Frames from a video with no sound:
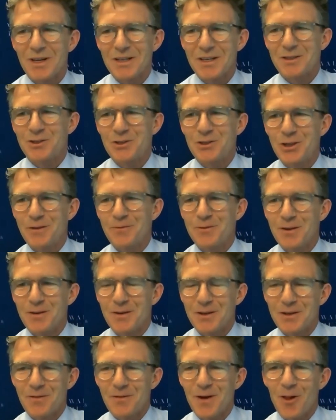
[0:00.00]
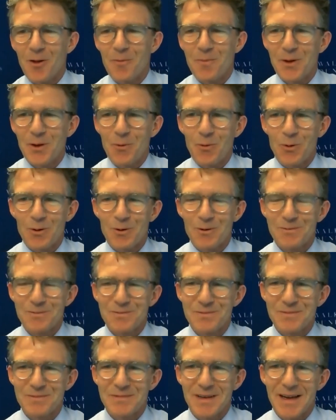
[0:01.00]
let's shift to the developing world.
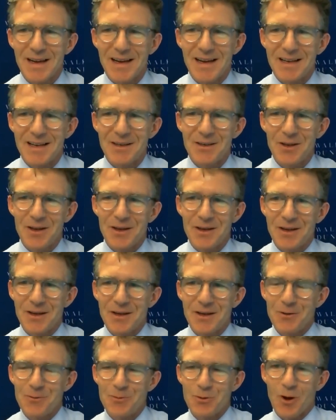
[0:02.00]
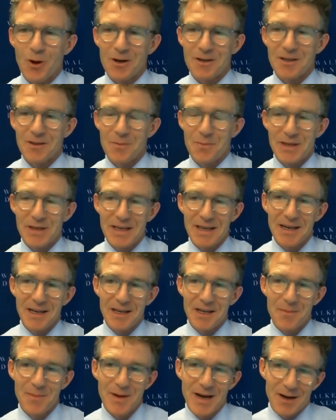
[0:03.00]
And uh, you talked at the
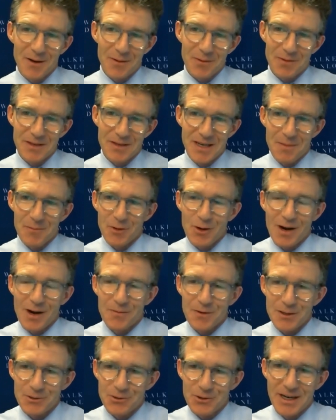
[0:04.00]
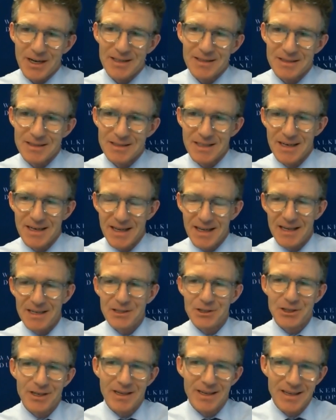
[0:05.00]
beginning about the demographic trends in
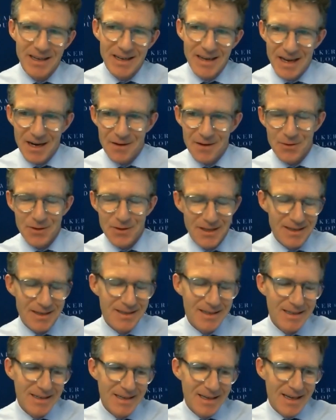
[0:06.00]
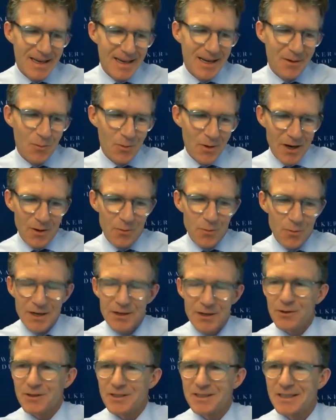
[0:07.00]
Asia and in Africa. And when I
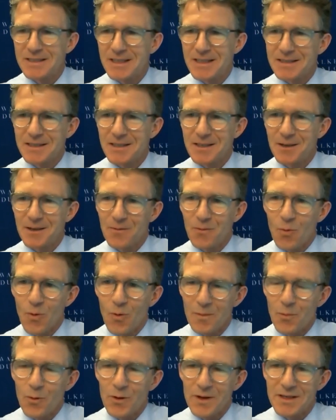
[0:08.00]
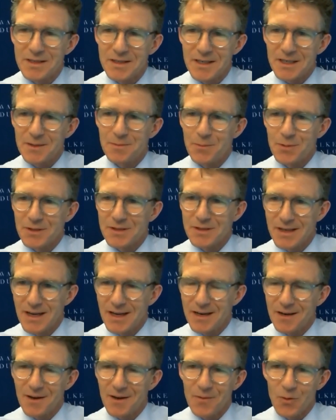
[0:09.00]
read your statistic of
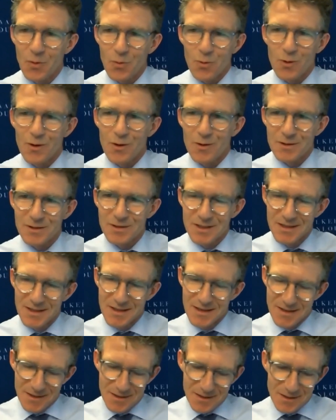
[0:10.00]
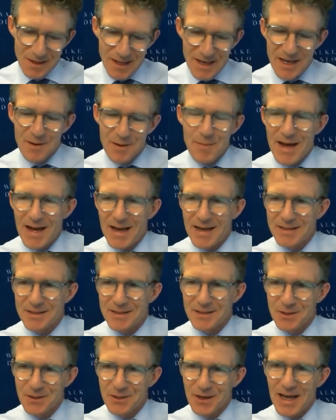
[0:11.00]
1.6% of the world's
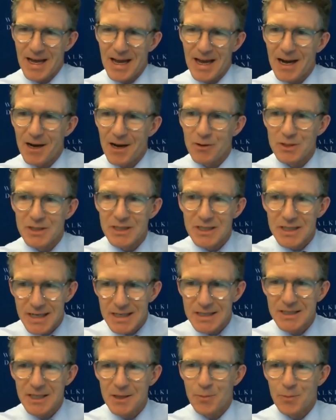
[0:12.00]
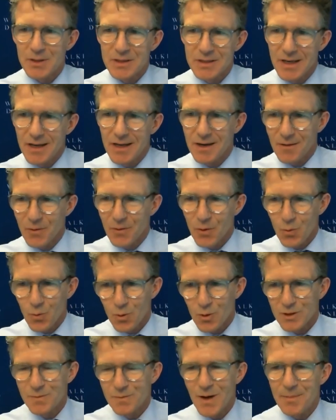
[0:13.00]
landmass is going to house 60% of the
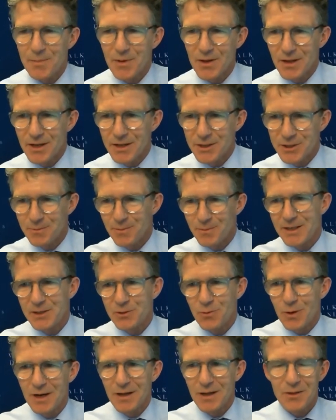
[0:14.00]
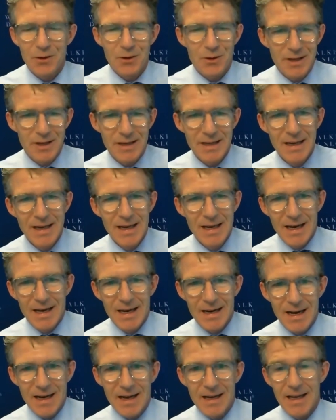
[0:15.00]
world's population by 2030.
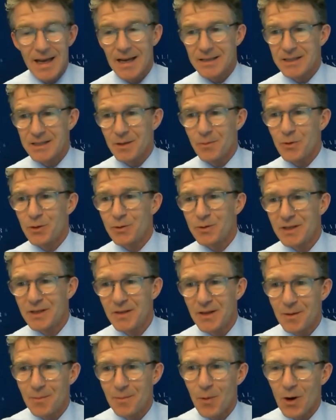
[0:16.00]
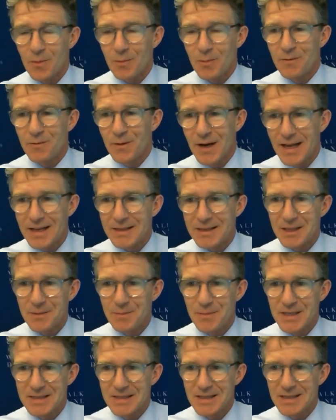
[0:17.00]
And I, as someone who's in the apartment
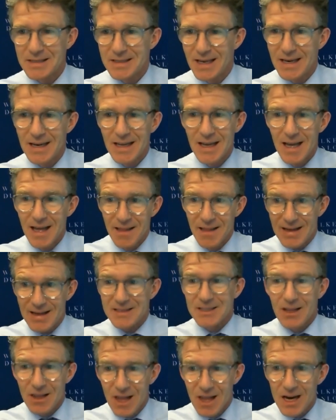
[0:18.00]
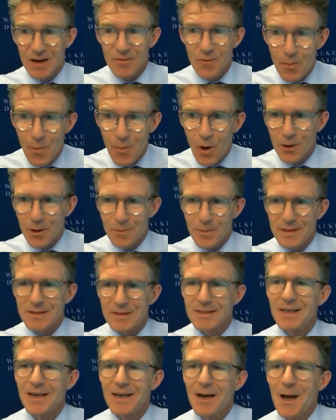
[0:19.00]
financing business said, that's a lot of
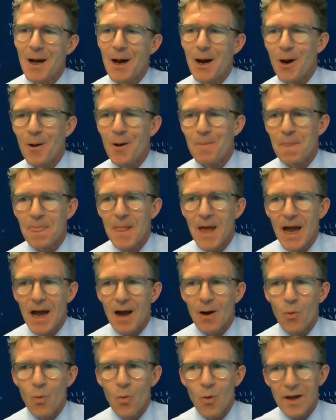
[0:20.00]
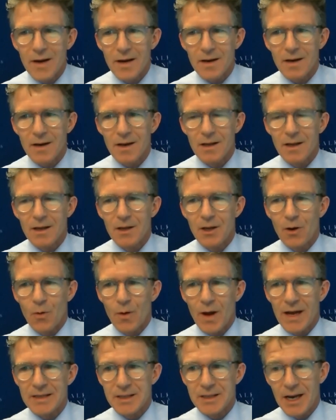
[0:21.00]
apartments. Um, what, you know,
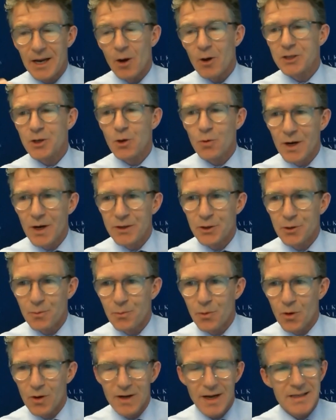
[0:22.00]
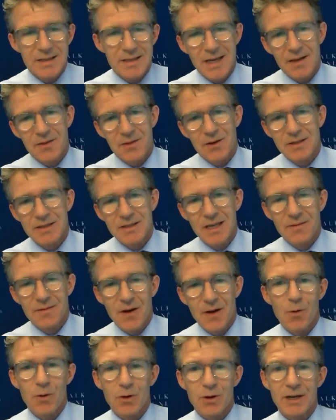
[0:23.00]
as I also read your book, I sat there and said, if
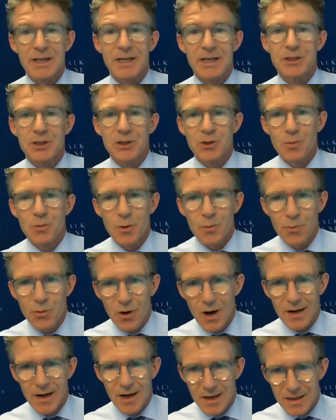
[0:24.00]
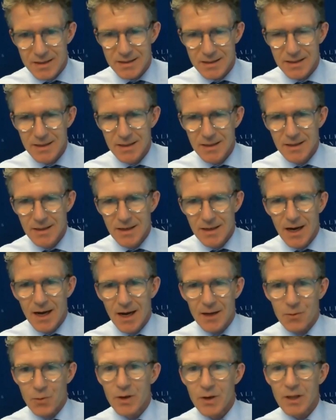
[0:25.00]
I were in consumer products,
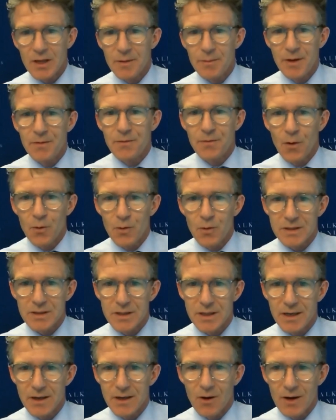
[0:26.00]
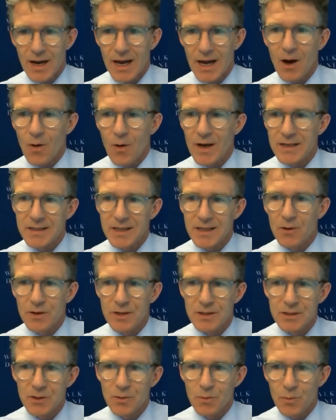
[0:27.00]
I'd really be focusing on how I sell
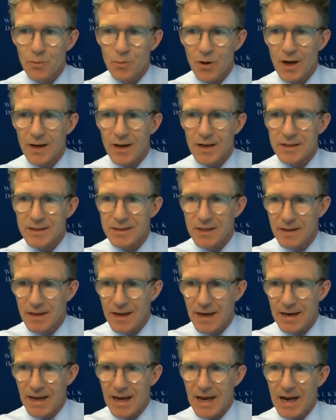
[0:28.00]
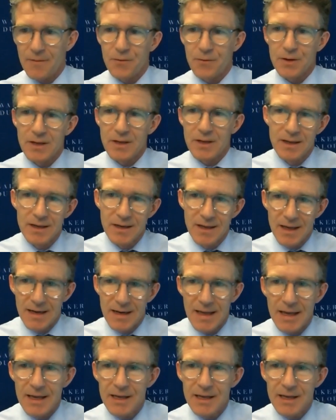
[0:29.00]
consumer products to that African and